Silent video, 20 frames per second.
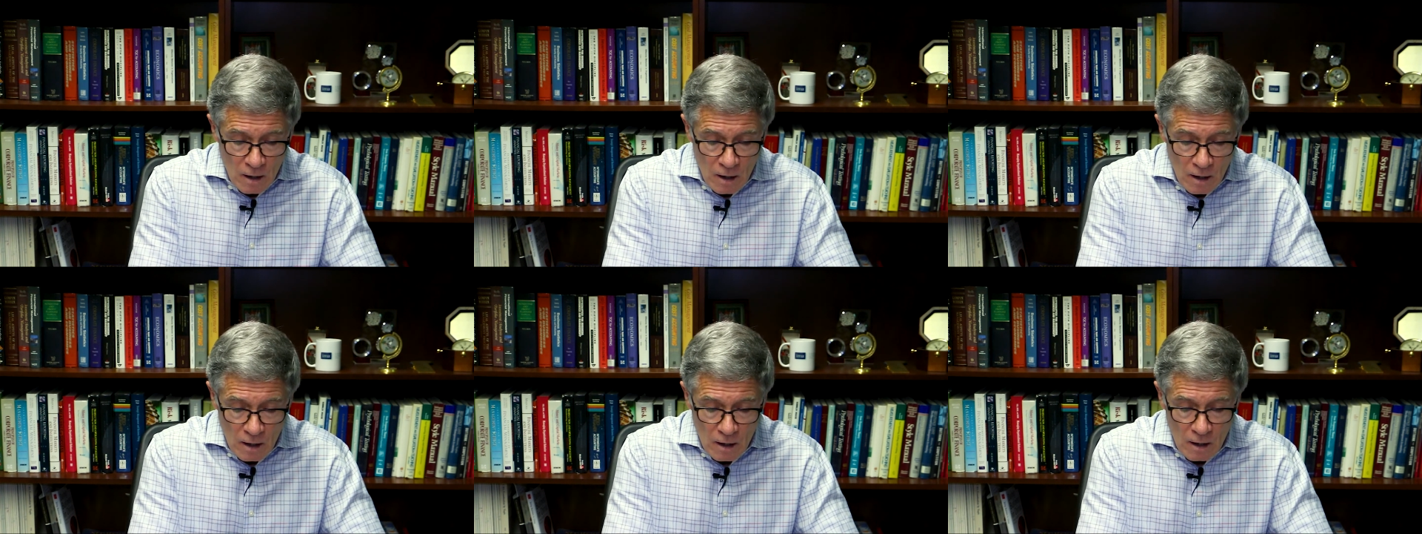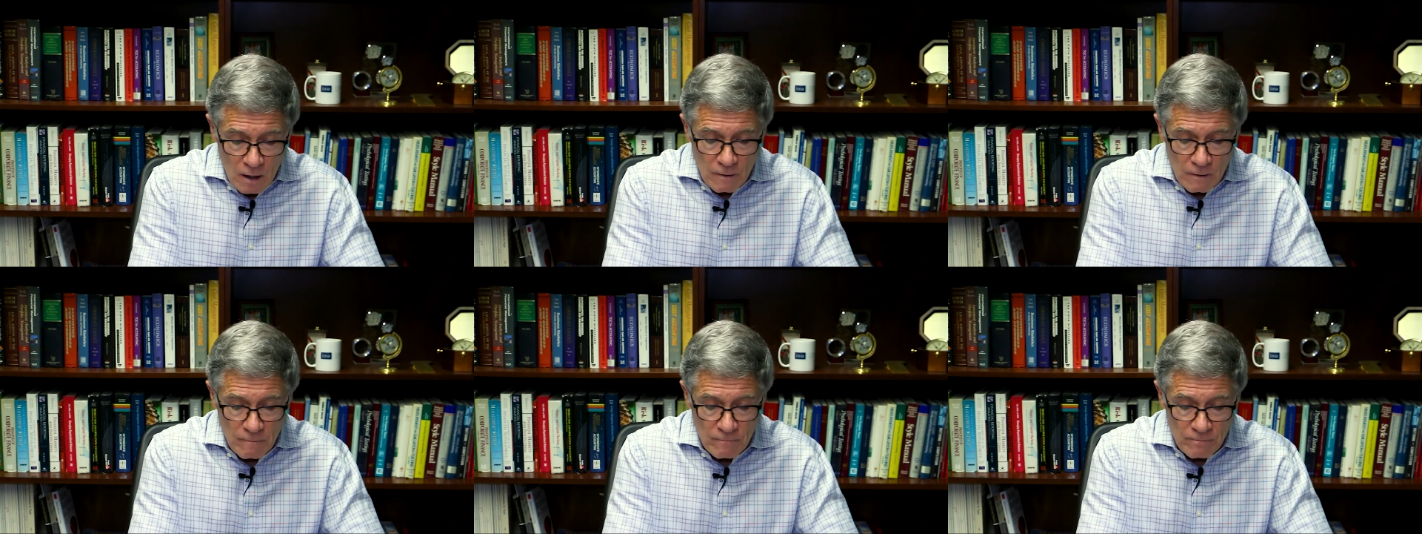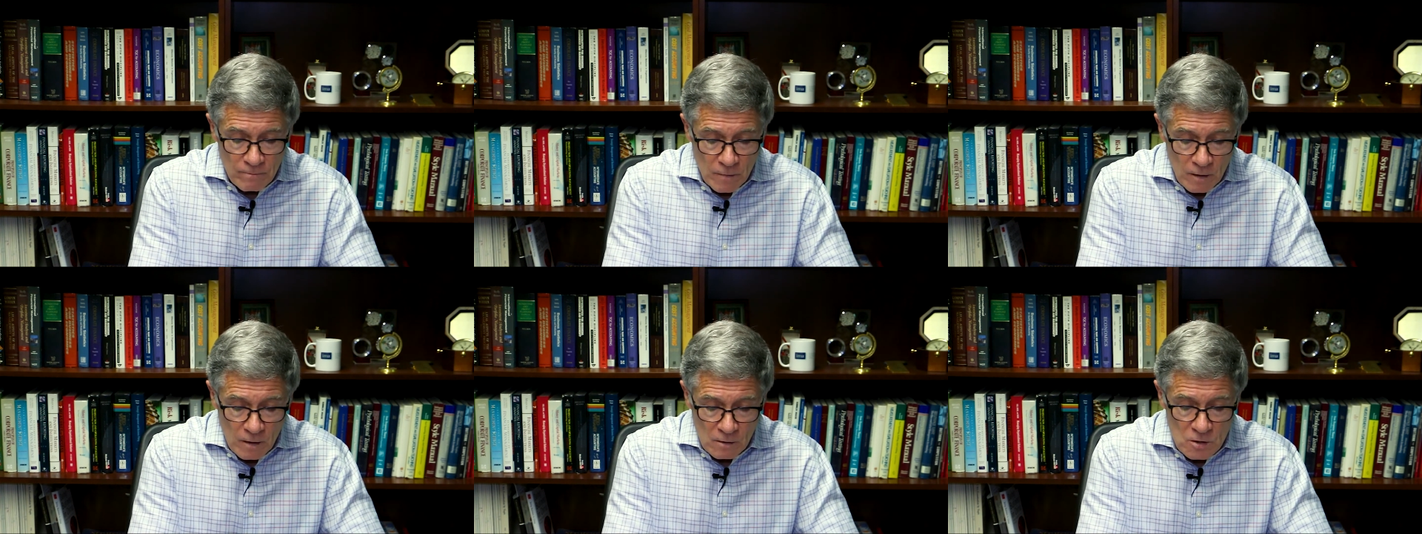
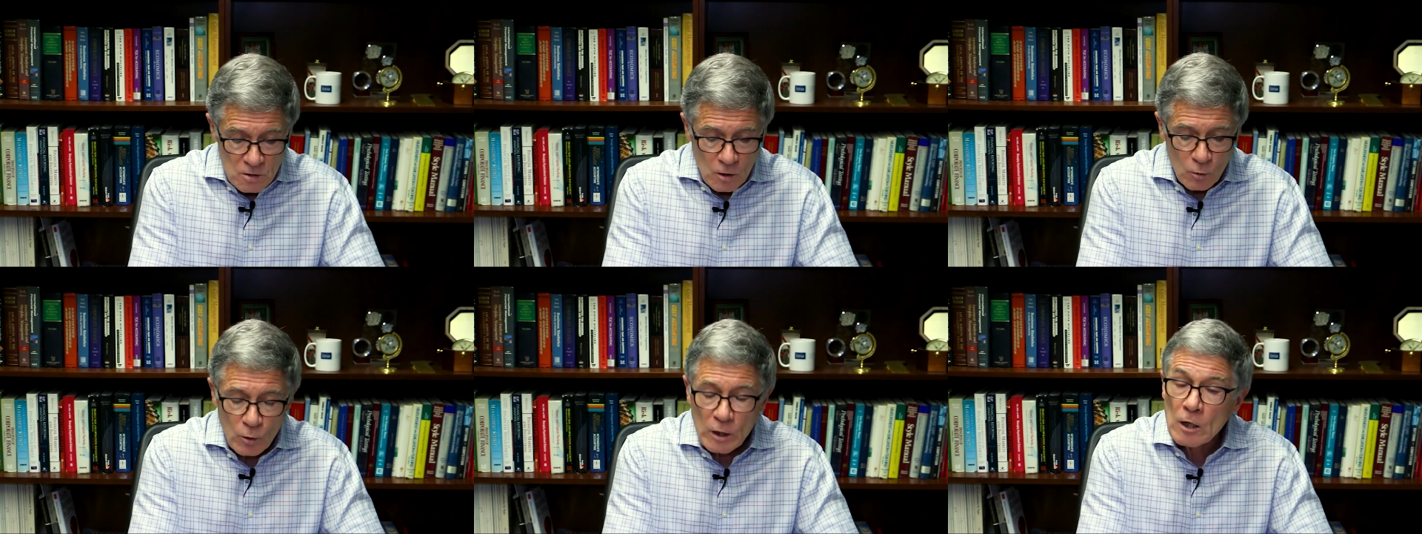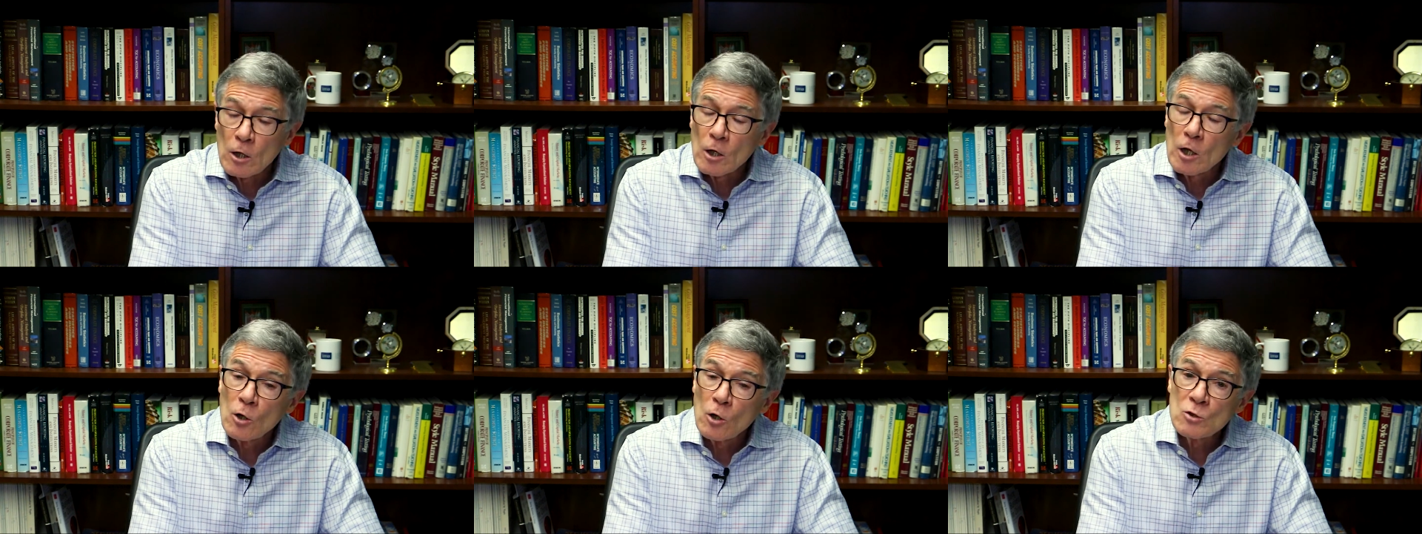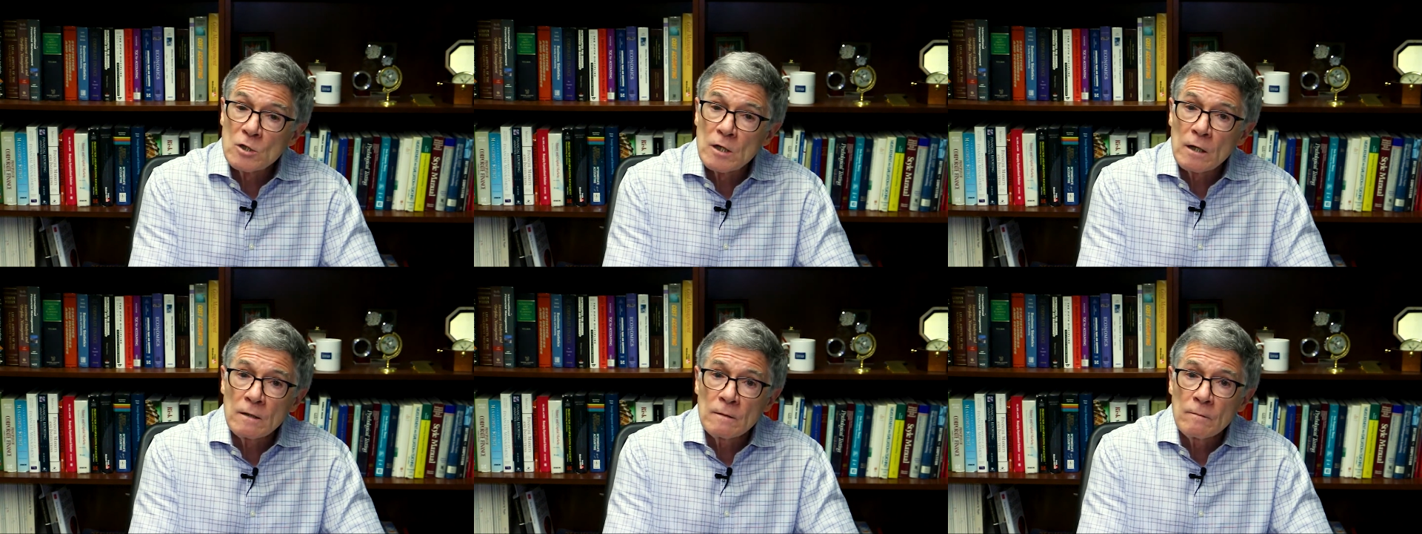So in
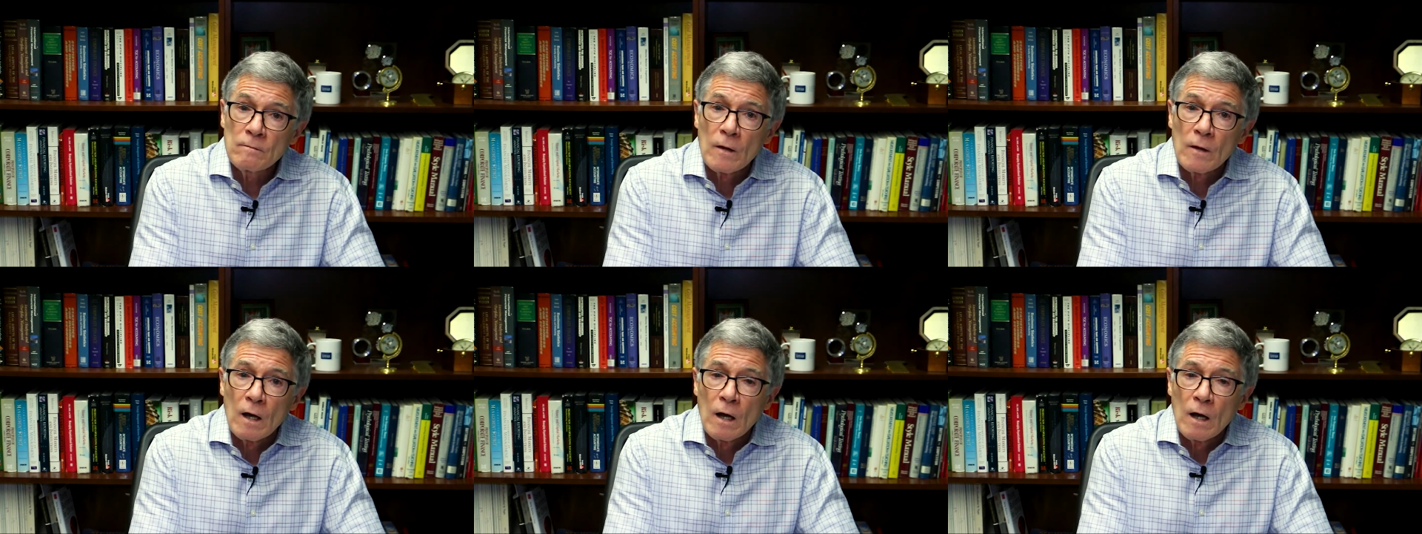closing,